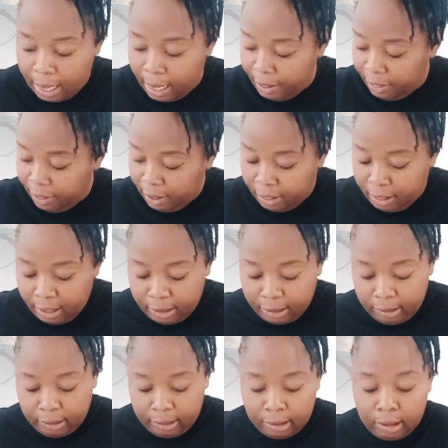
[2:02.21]
And to
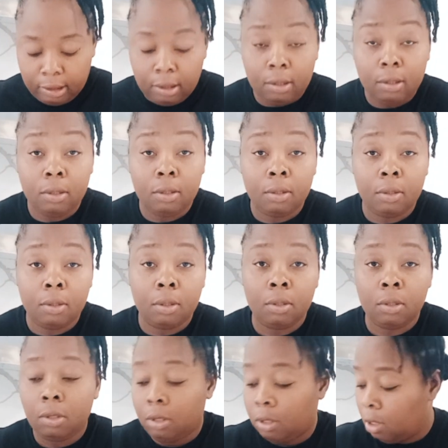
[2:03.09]
this,
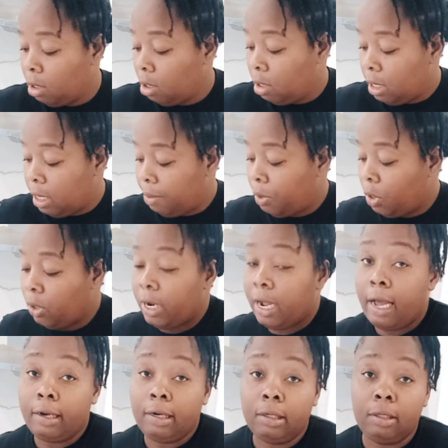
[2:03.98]
I'm going
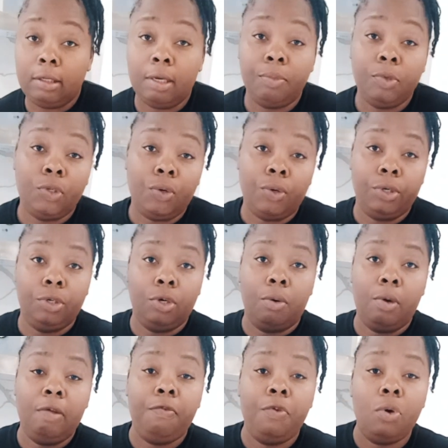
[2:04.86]
to add in some salt.
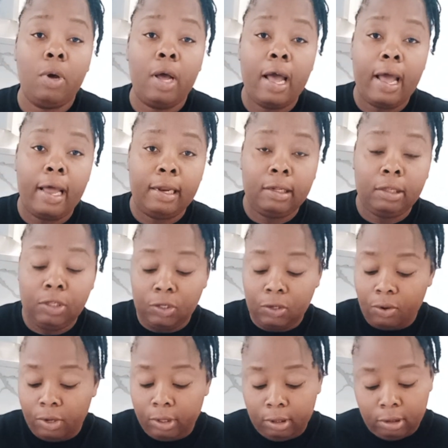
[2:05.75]
Now, if you added
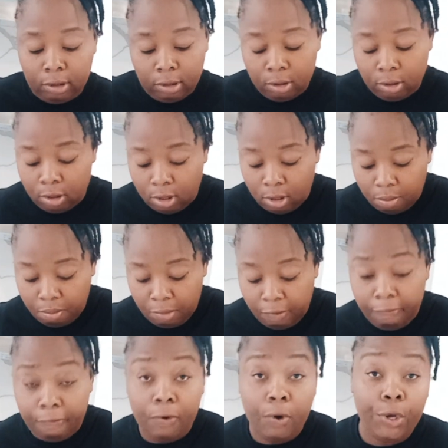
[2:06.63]
salt
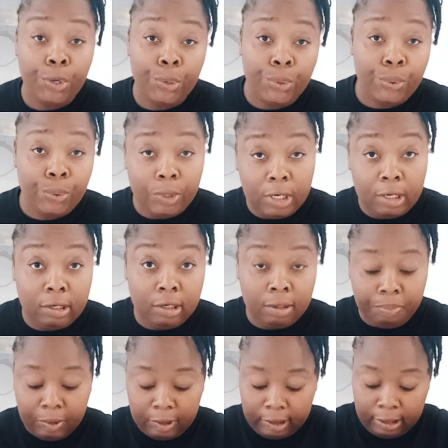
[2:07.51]
before, you don't need
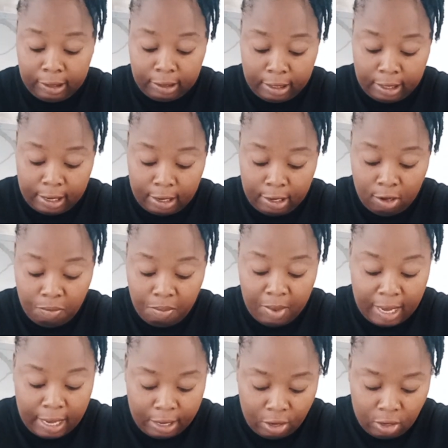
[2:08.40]
to put in, you
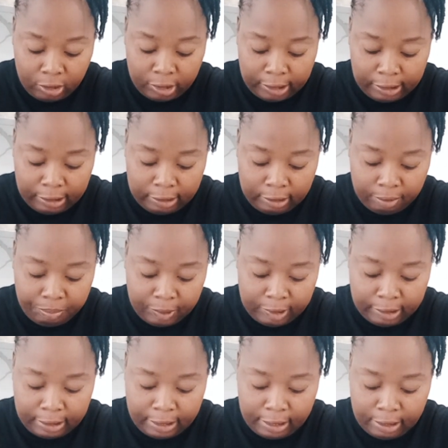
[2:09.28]
may not need to
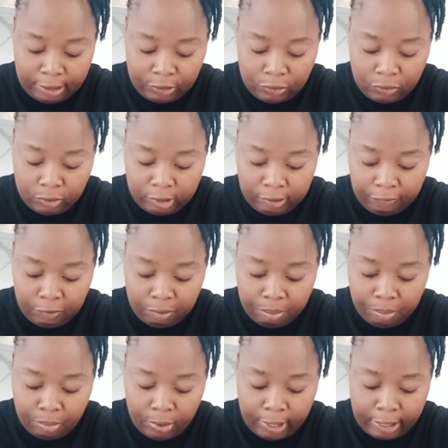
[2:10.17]
put in any salt if
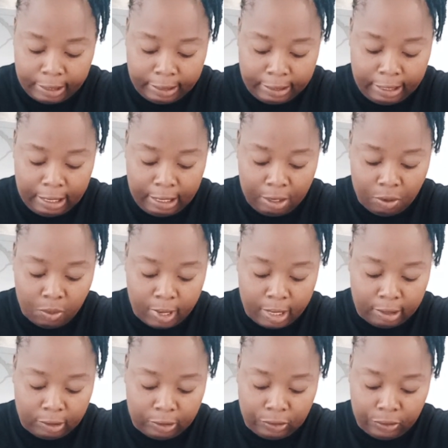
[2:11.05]
you boil the
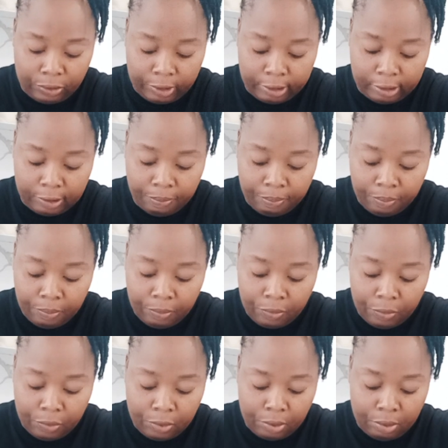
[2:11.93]
quinoa in salt.
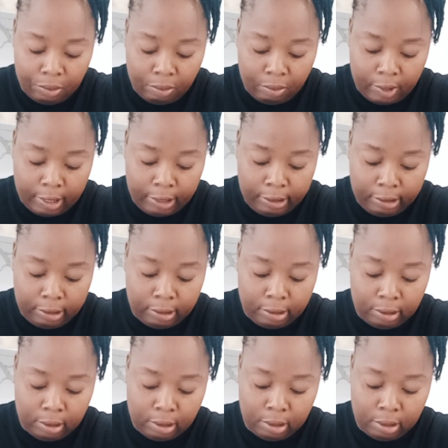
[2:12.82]
Right?